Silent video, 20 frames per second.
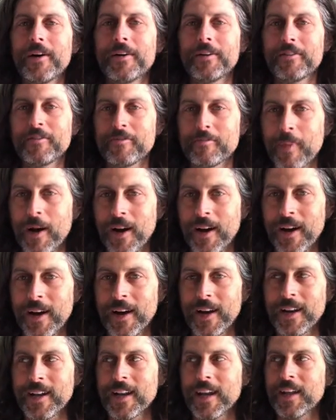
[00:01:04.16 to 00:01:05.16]
of
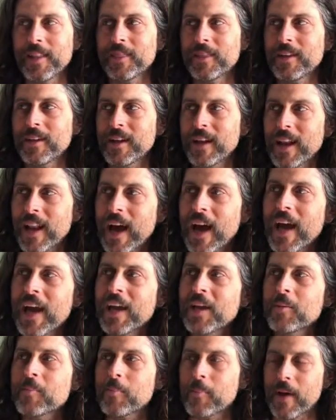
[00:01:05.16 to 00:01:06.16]
mine, let the
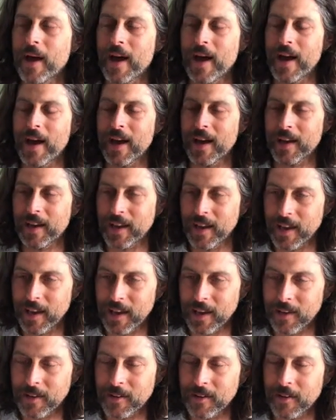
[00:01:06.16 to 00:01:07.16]
light back
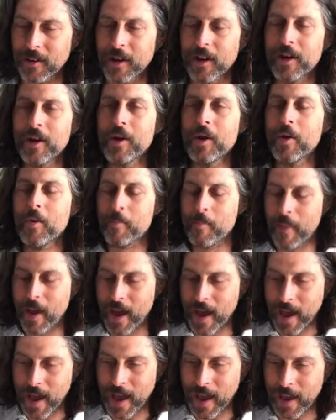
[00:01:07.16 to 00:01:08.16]
in,
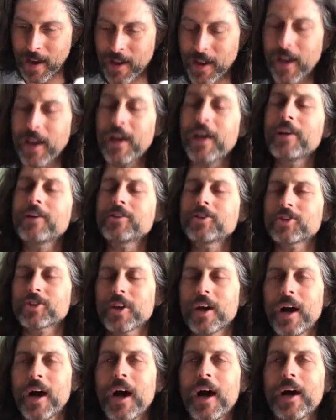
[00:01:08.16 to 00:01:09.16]
let it
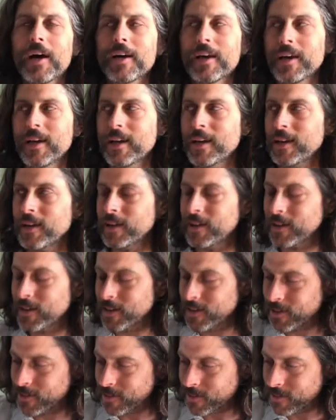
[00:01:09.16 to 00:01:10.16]

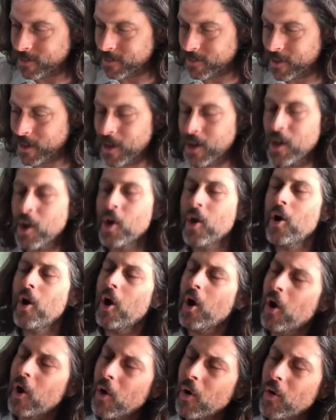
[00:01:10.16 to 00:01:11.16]
shine.
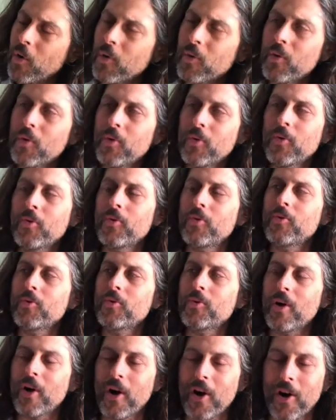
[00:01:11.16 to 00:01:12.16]

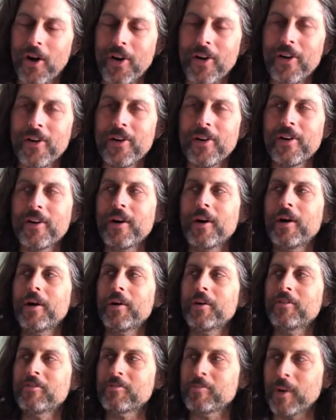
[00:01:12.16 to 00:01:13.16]
Oh, heart
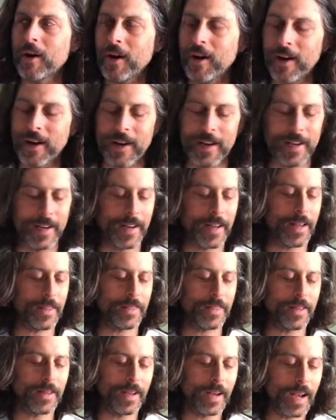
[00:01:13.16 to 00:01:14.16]
of mine,
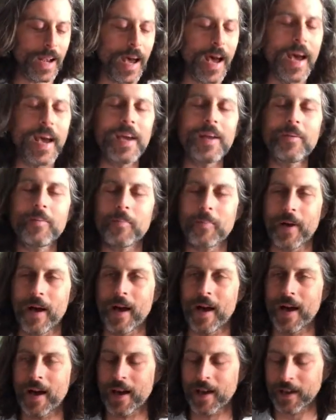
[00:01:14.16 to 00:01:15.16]
let the light
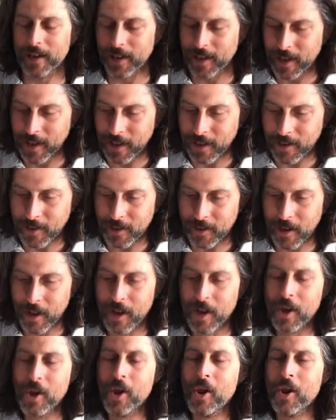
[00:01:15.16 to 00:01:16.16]
back in,
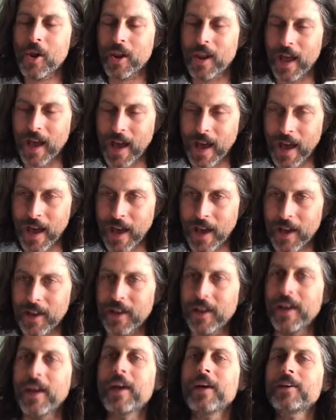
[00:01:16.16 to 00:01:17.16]

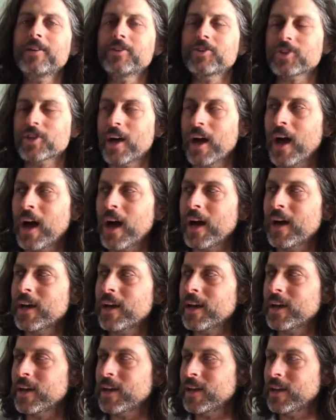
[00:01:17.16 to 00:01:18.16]
let it
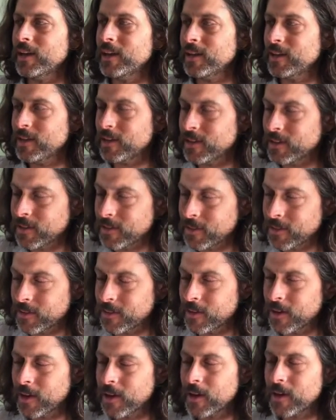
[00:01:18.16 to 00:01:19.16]
shine.